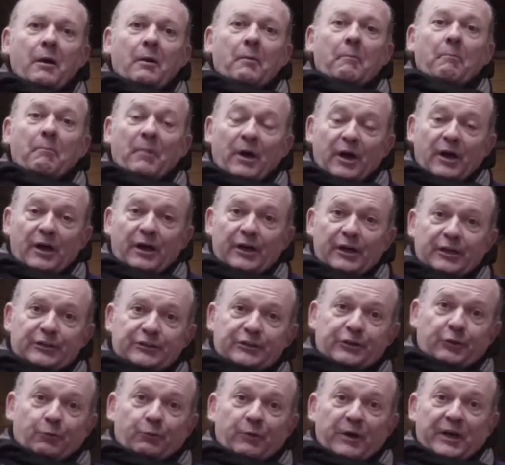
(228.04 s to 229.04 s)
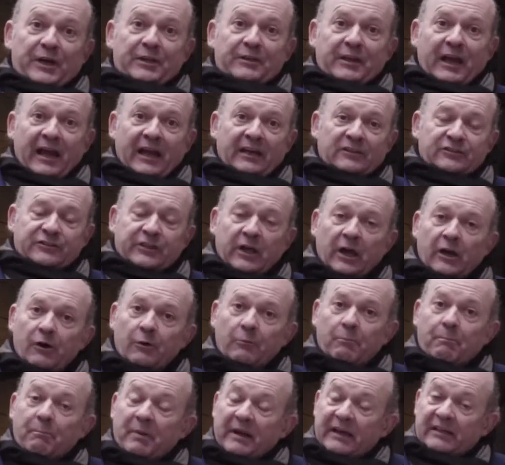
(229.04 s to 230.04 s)
merged with Exco,
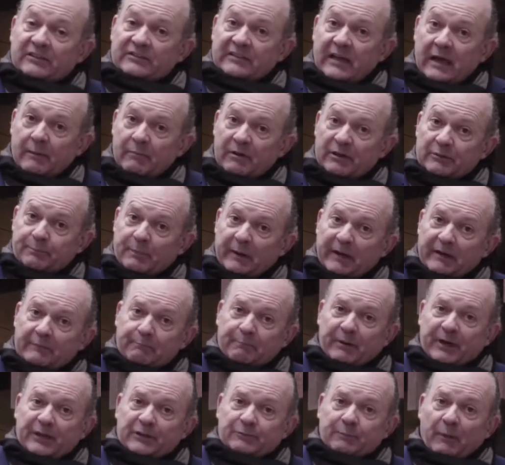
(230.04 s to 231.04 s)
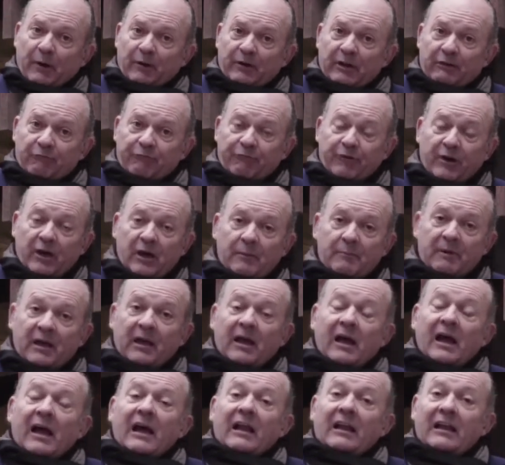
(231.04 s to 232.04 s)
big established British broking firm,
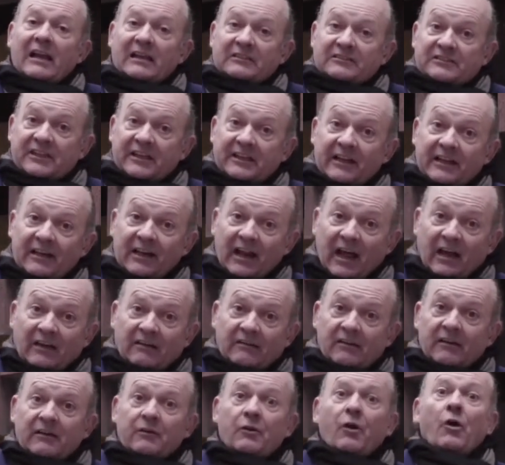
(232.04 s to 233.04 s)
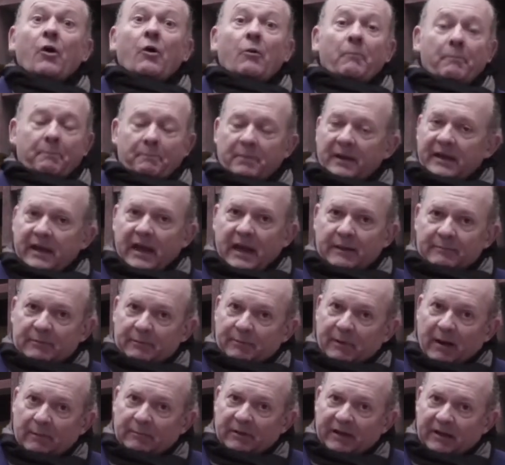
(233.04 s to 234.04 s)
listed in London, became a
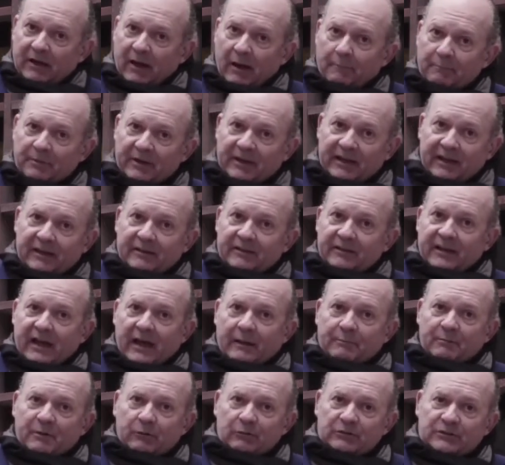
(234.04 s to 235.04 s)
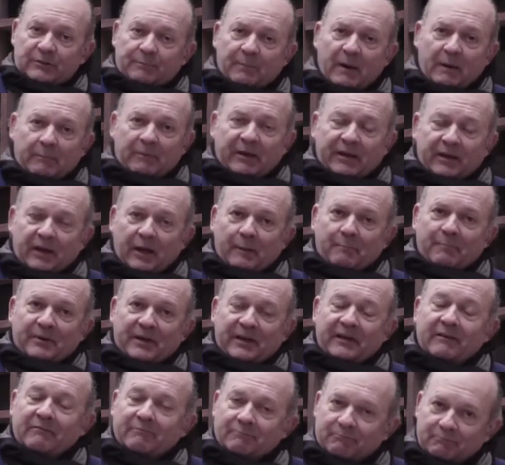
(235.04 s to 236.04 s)
public company. Intercapital was a public
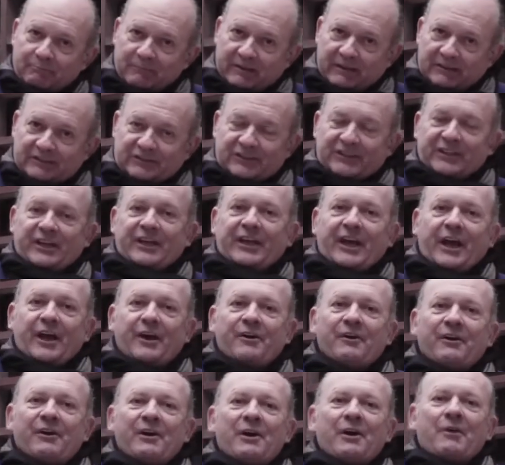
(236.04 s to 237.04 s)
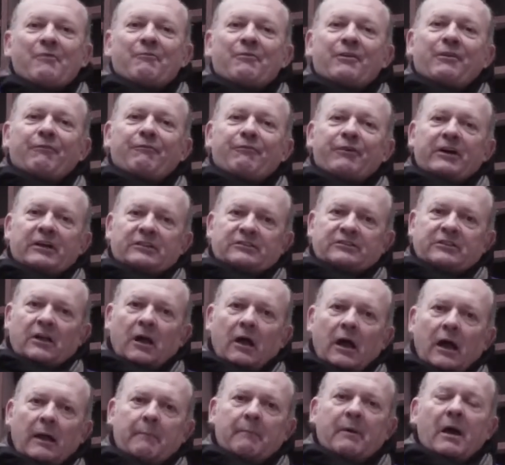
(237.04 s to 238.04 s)
company, me as CEO, for the first
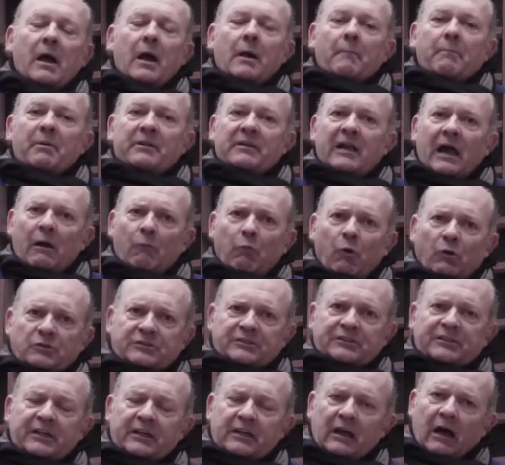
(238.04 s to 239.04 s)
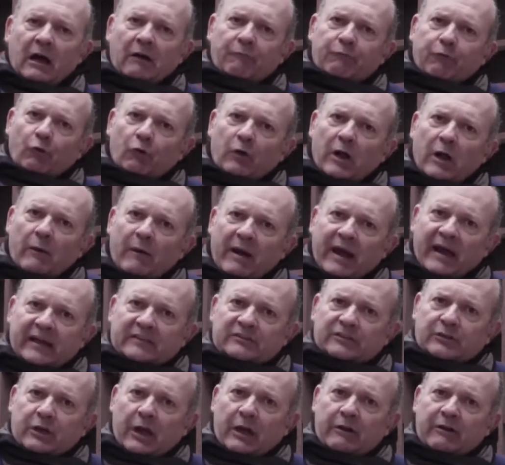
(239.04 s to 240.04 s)
time. But that wasn't enough. Although
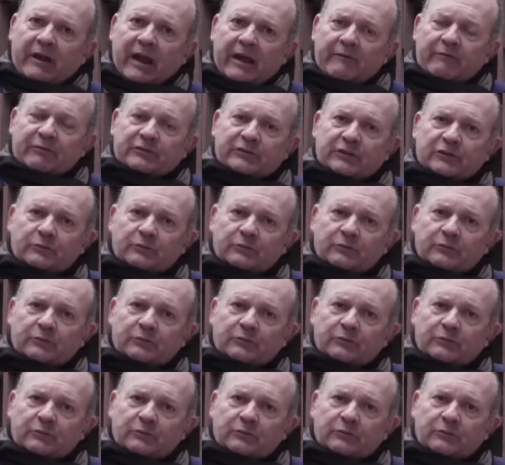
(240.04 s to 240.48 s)
Exco gave us a